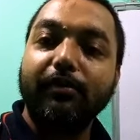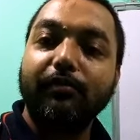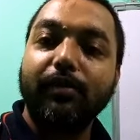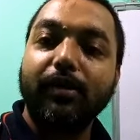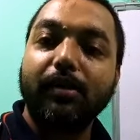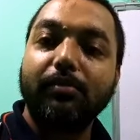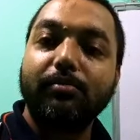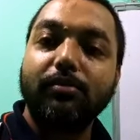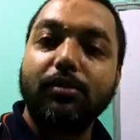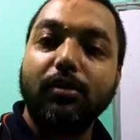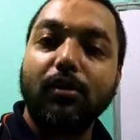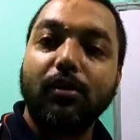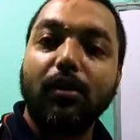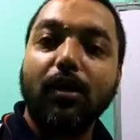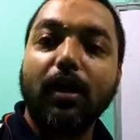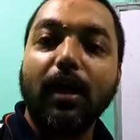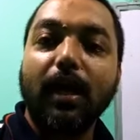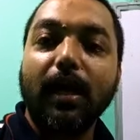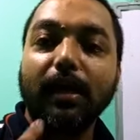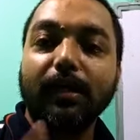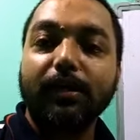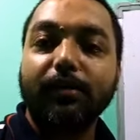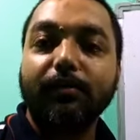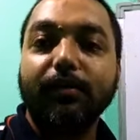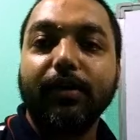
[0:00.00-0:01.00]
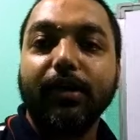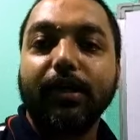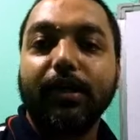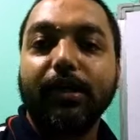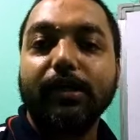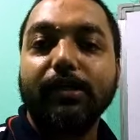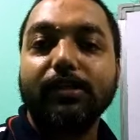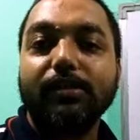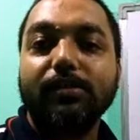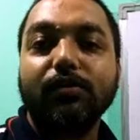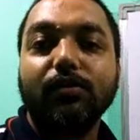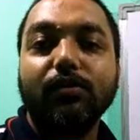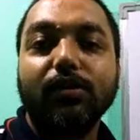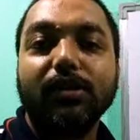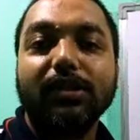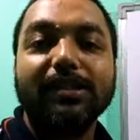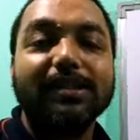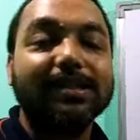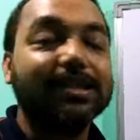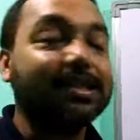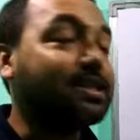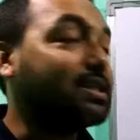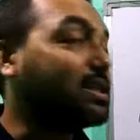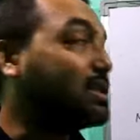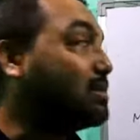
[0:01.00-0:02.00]
waves or earthquake is known
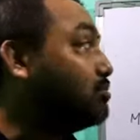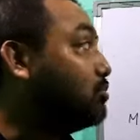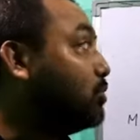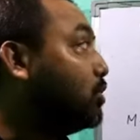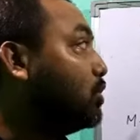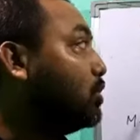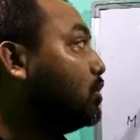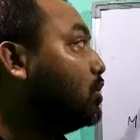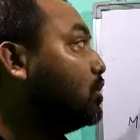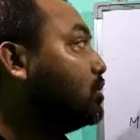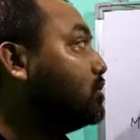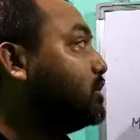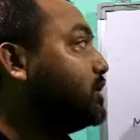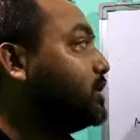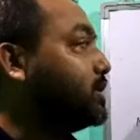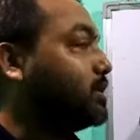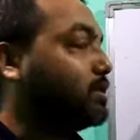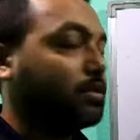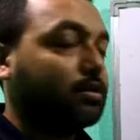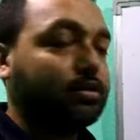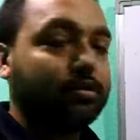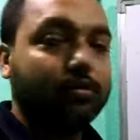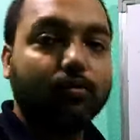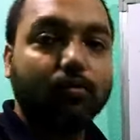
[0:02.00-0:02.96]
as seismologist.